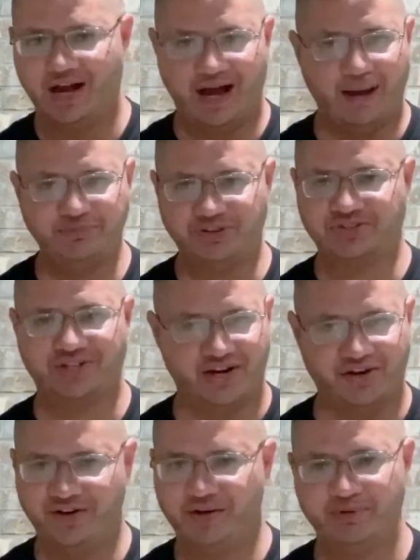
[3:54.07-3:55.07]
I'm just
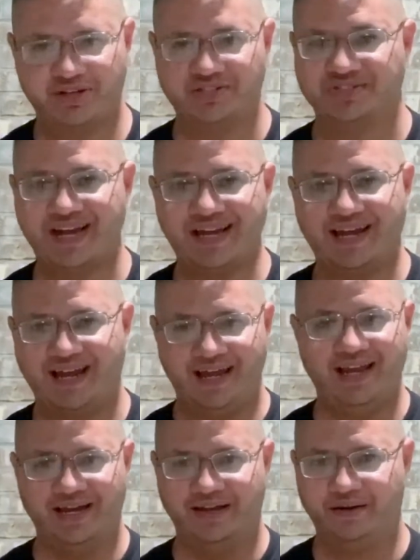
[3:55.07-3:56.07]
carrying because I
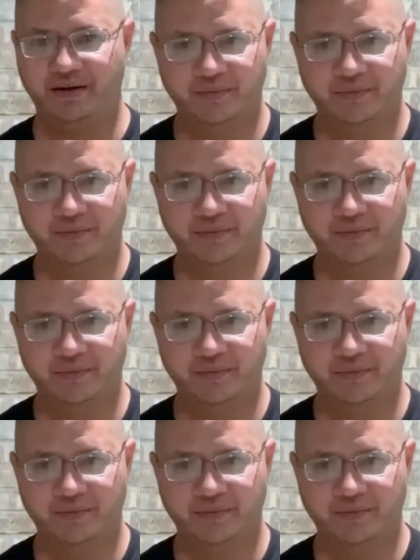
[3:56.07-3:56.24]
can.